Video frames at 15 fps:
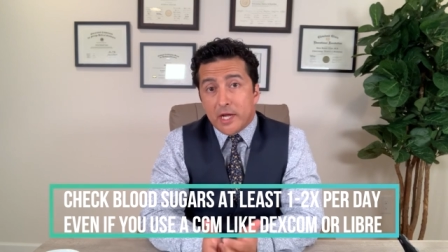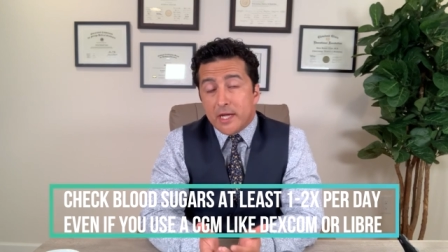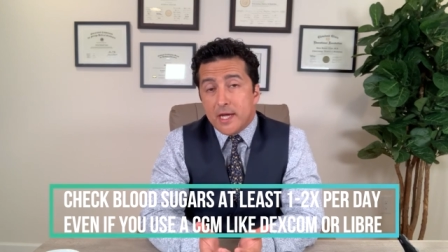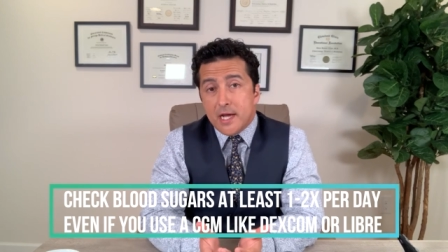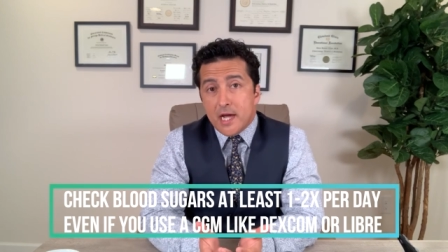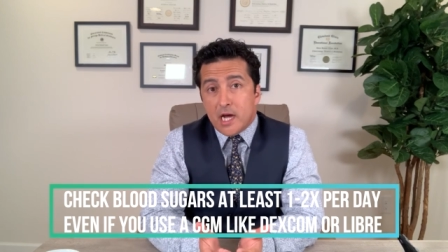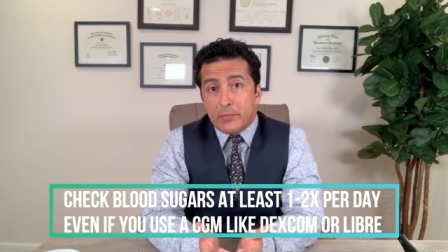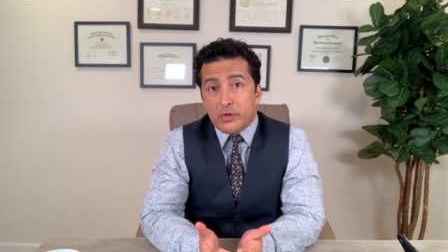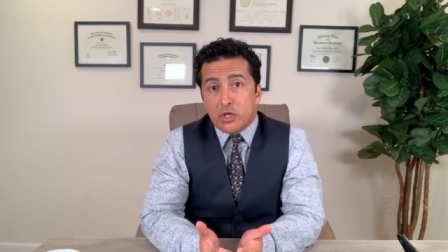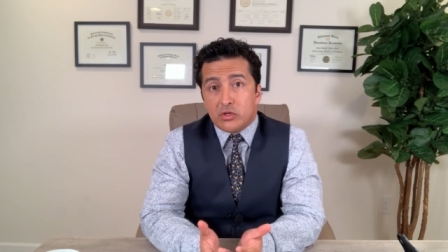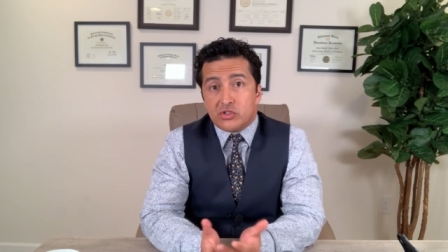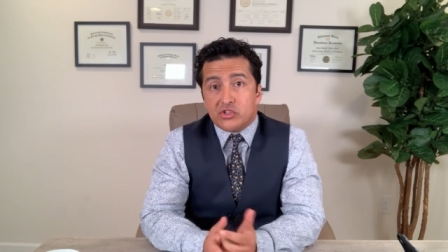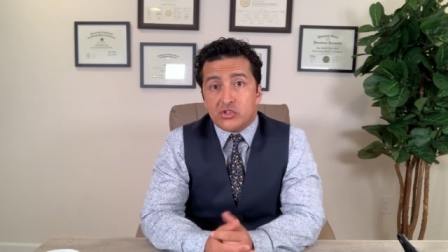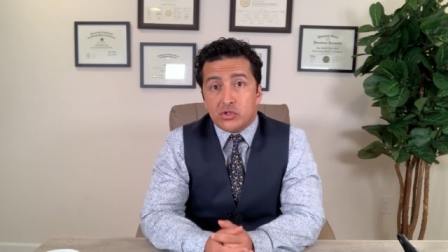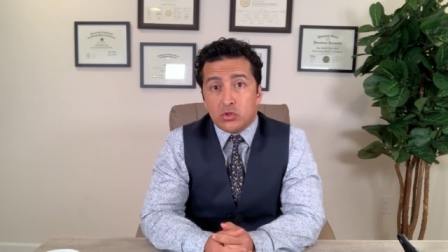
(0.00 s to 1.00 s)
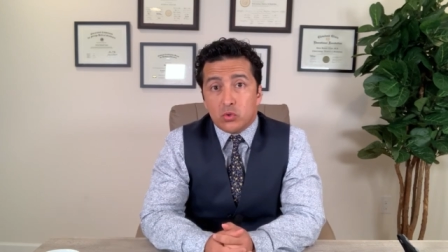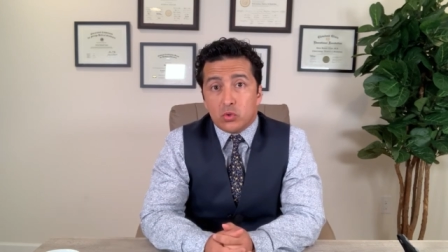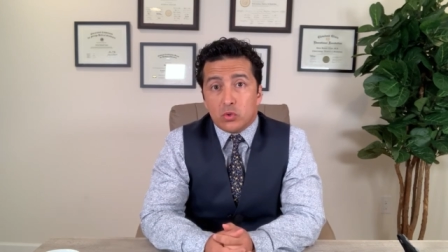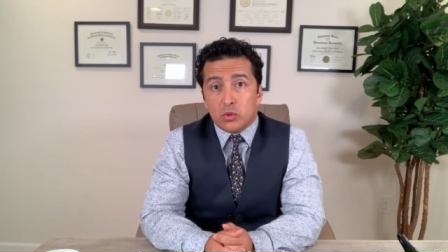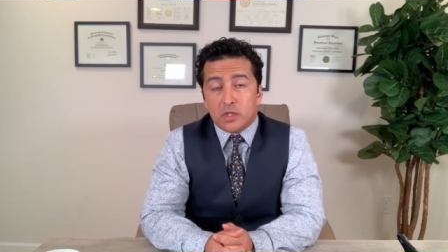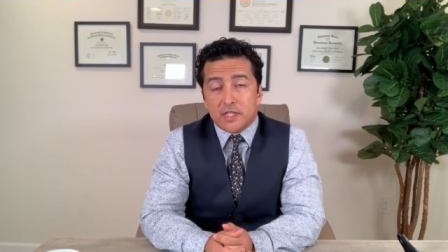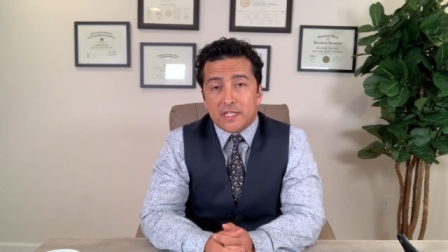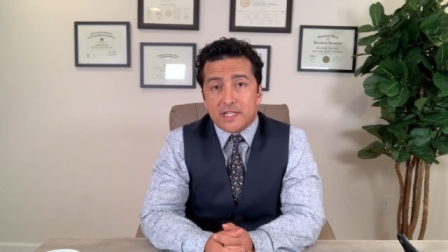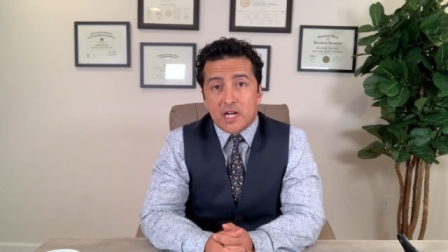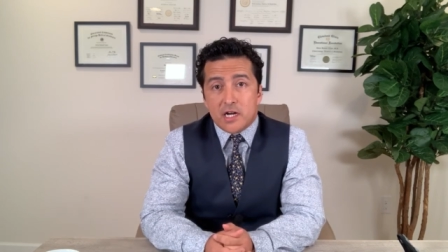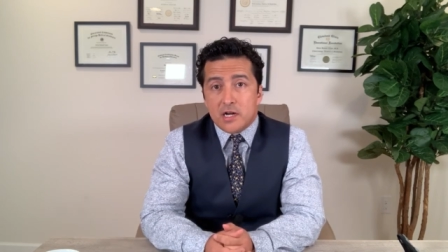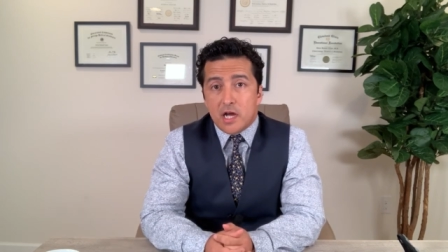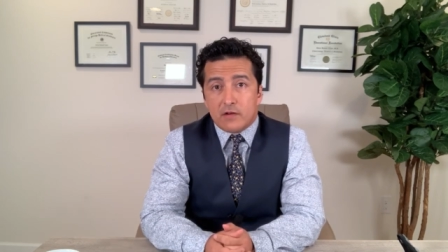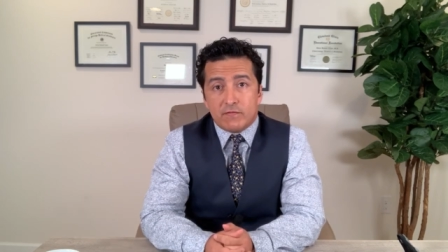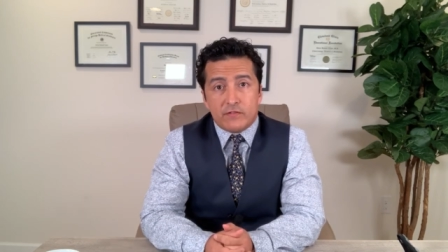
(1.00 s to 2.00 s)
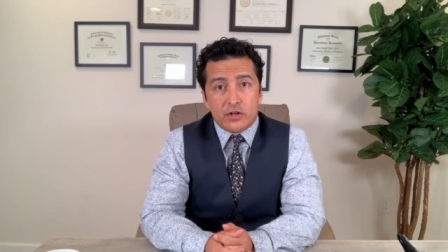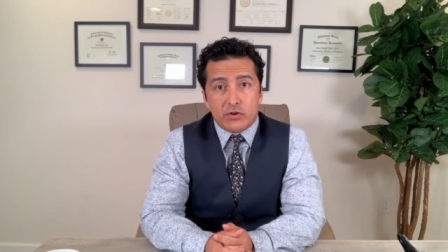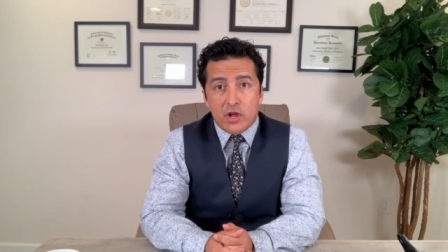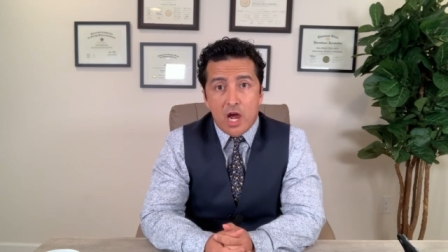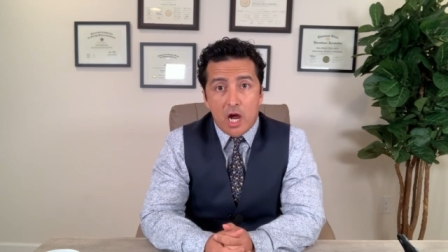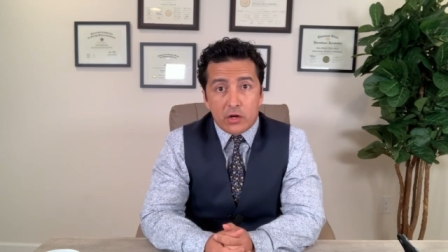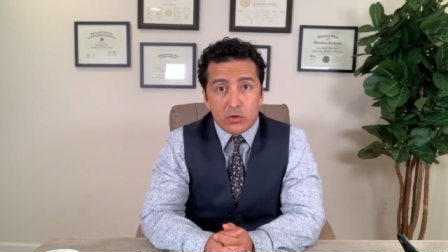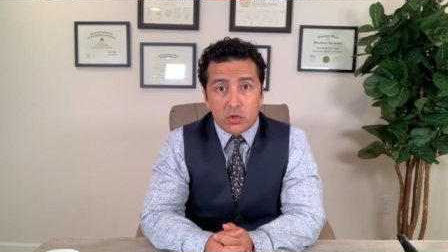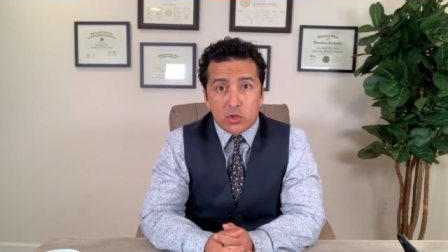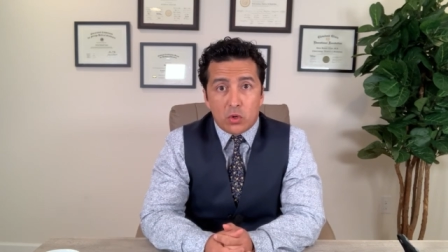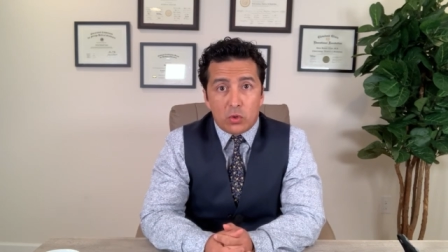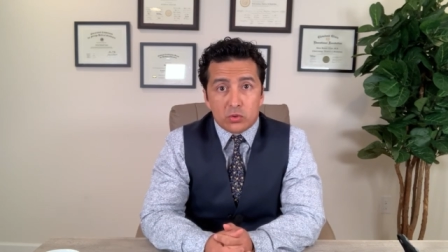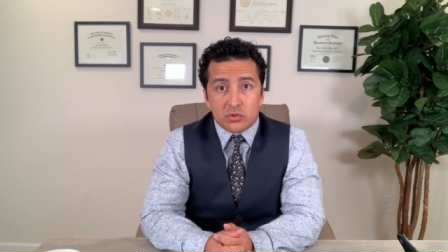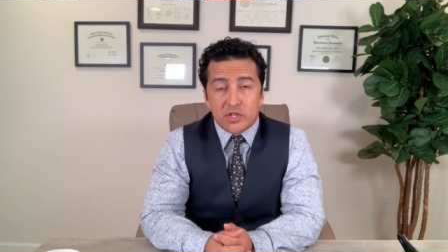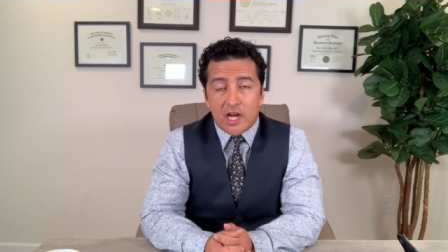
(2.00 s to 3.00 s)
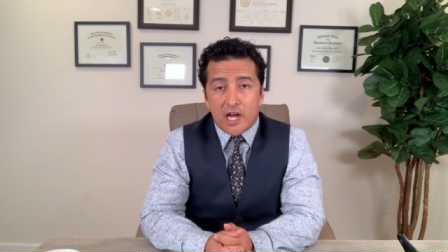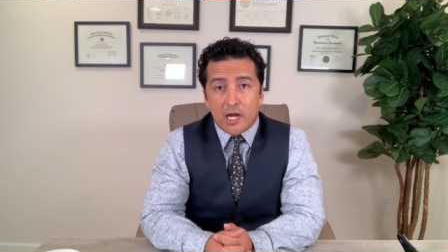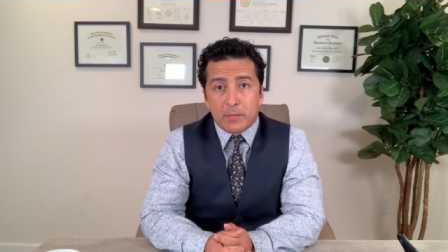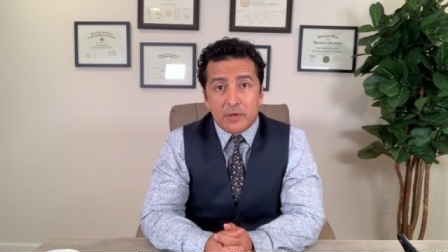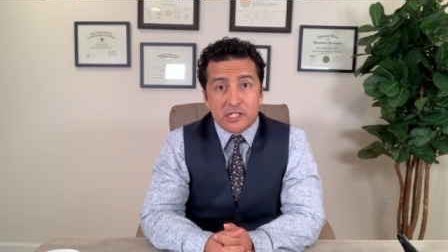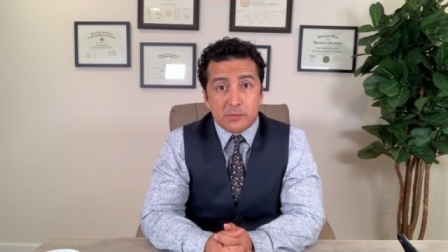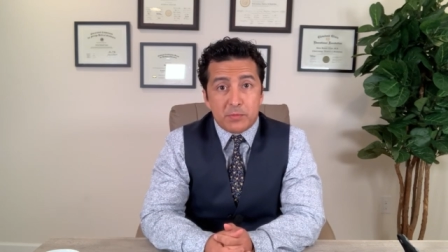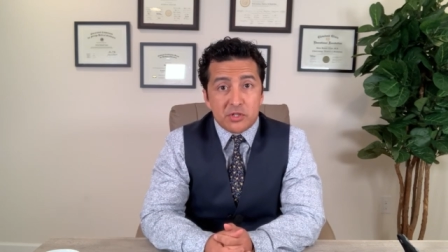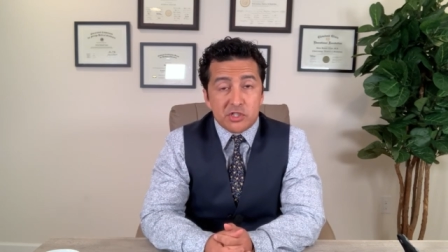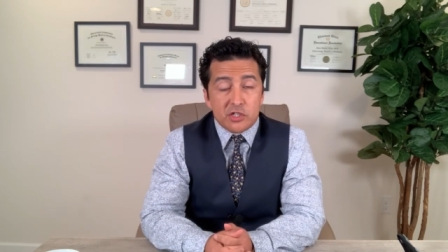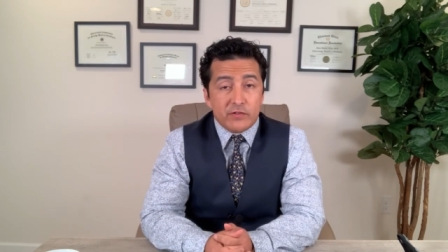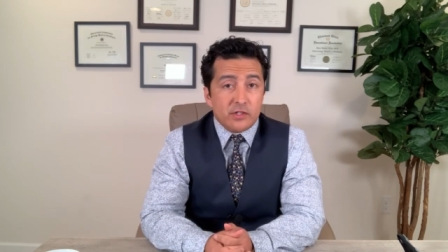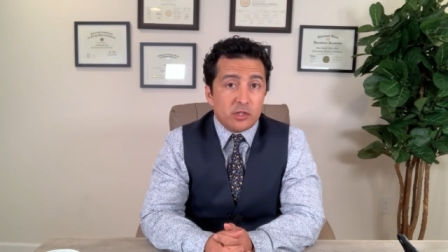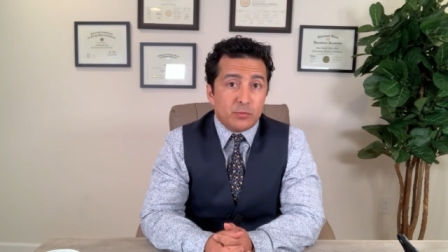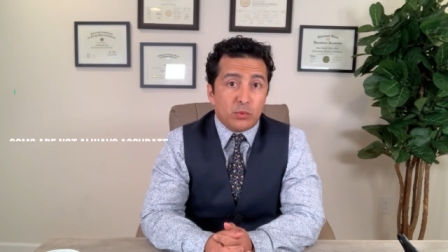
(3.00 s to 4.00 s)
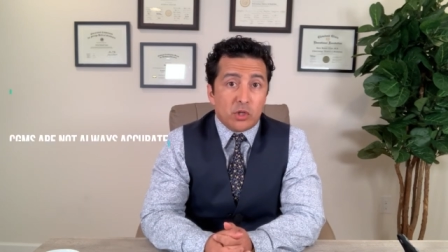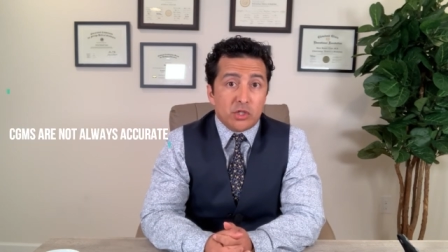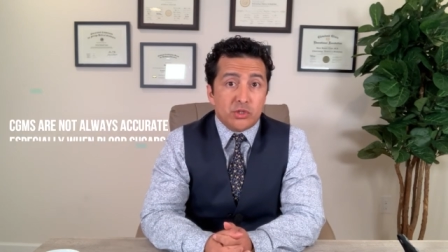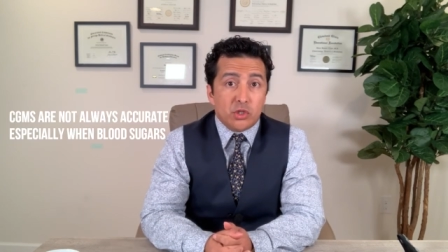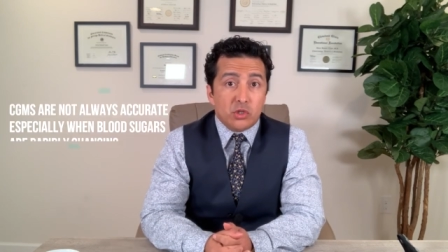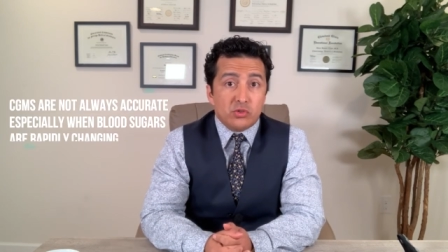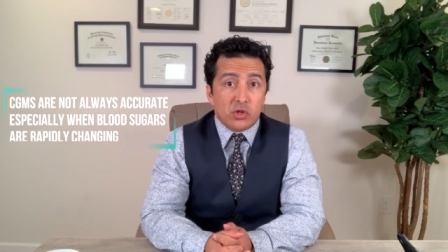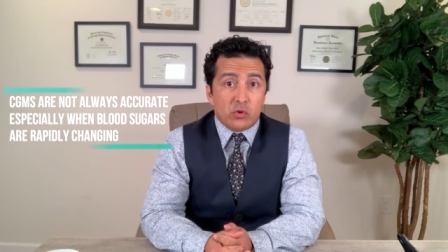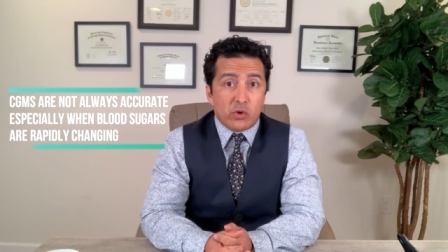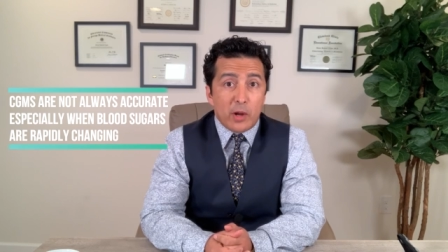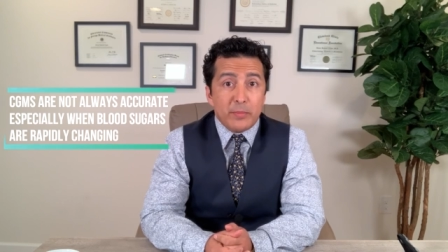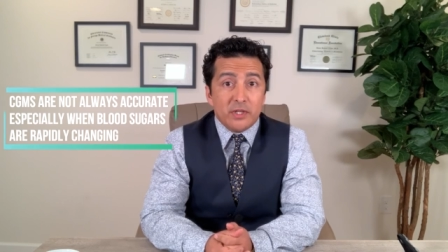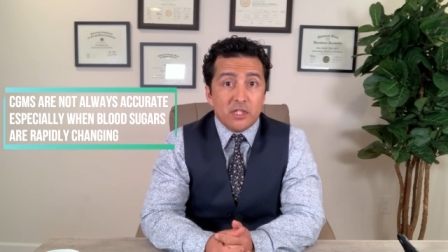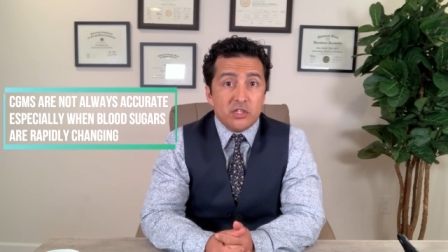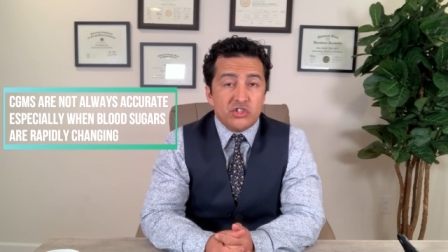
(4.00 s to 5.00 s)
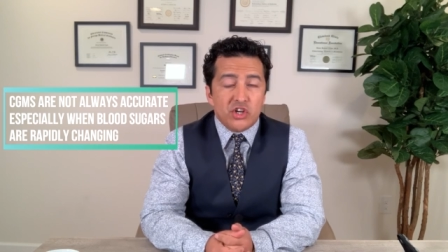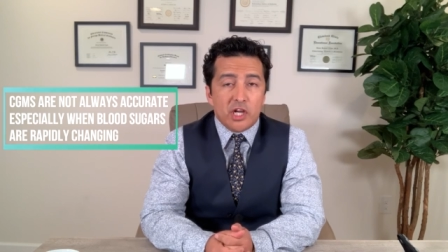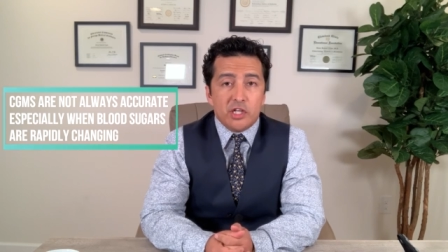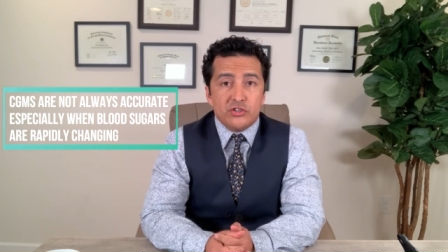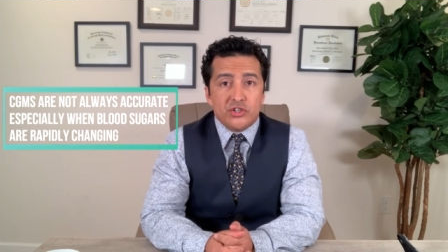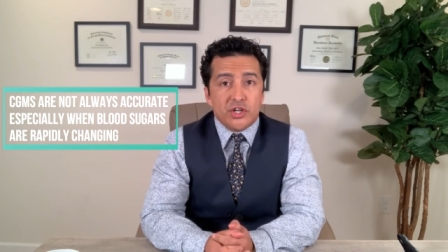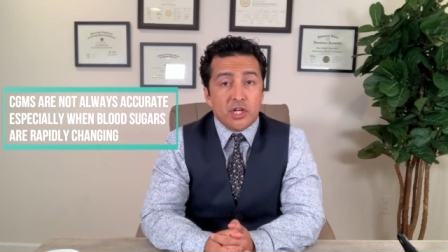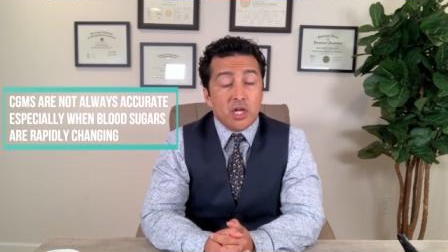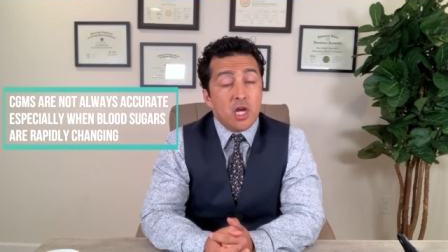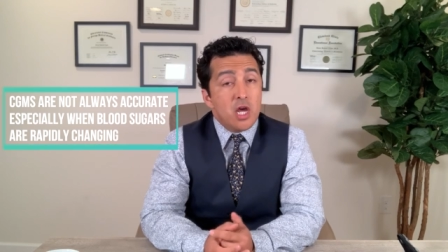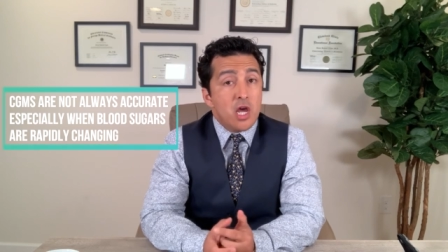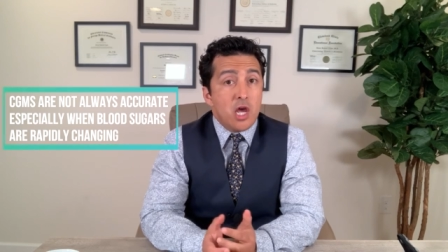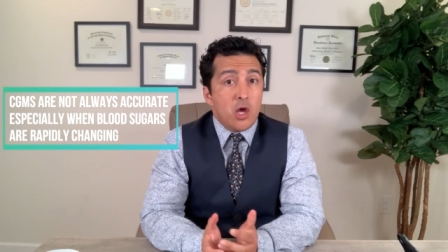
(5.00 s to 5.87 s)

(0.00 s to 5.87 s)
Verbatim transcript: I mean, you're still they're not very accurate all the time, especially when the blood sugars are rapidly changing,